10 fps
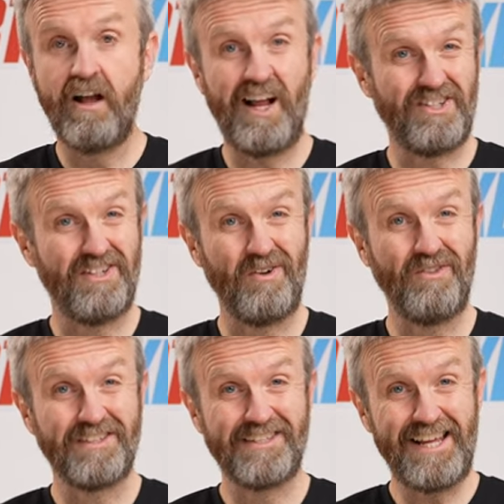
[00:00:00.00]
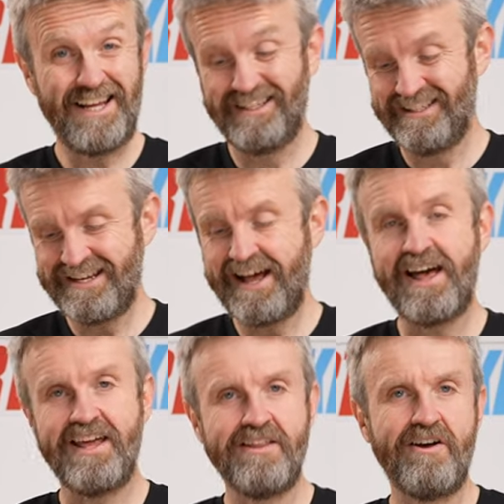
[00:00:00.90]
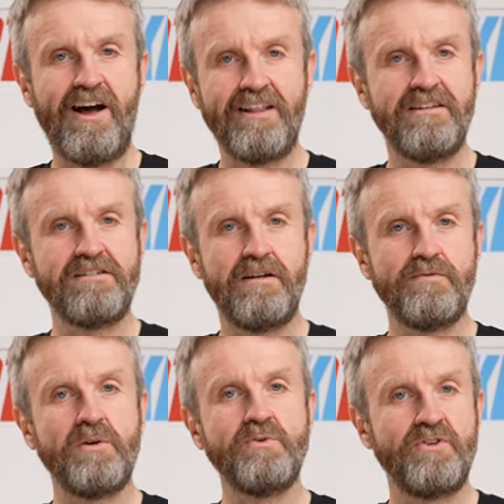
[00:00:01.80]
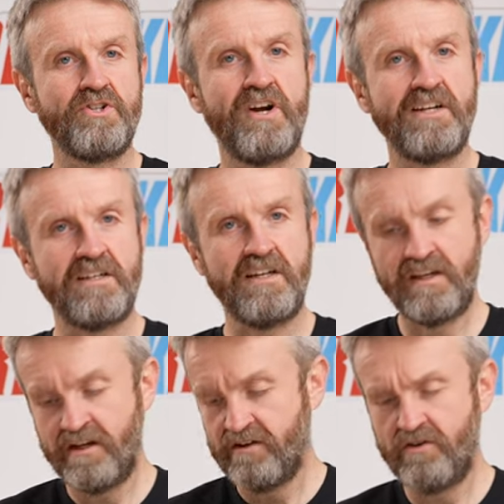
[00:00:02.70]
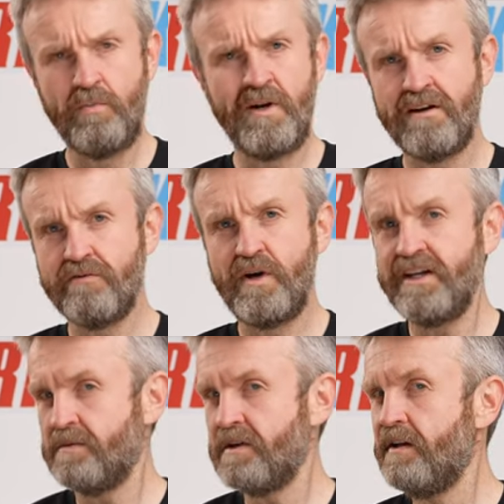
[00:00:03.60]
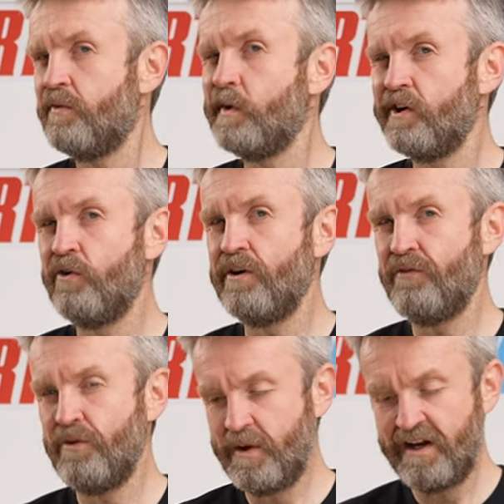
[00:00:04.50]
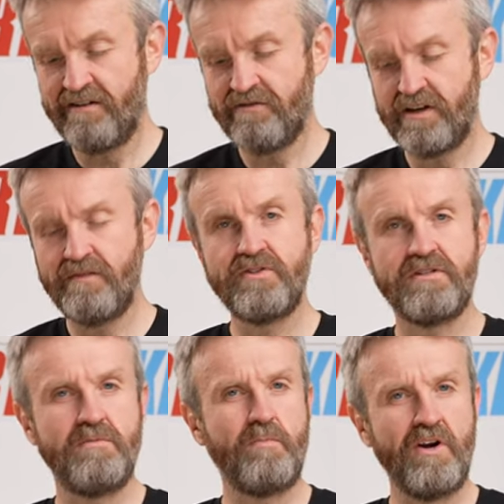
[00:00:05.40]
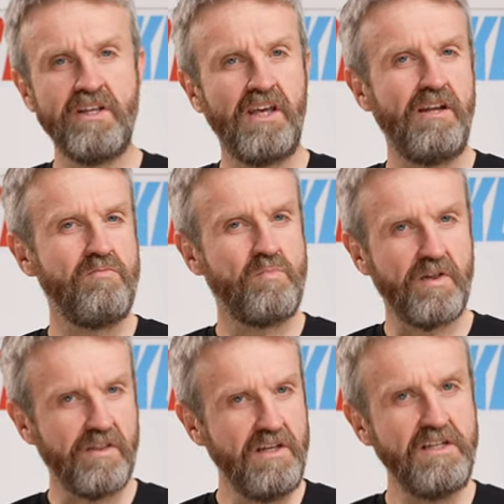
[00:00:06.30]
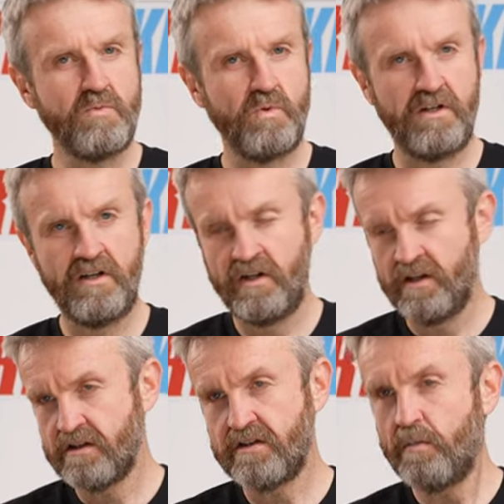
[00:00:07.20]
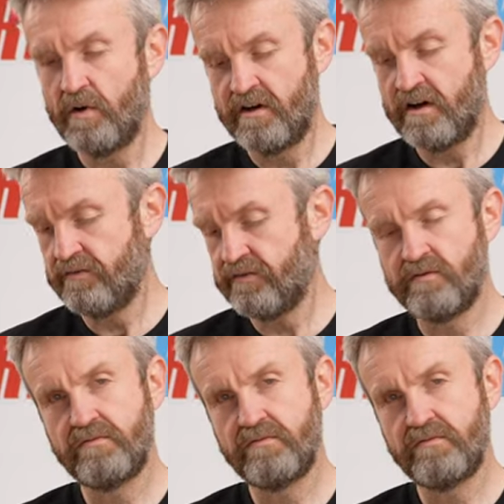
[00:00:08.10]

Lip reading: actually on the second day that I had these gloves, I was on a track day. Normally I'd have waited a little bit longer for a pair of gloves to break in, but these were supple enough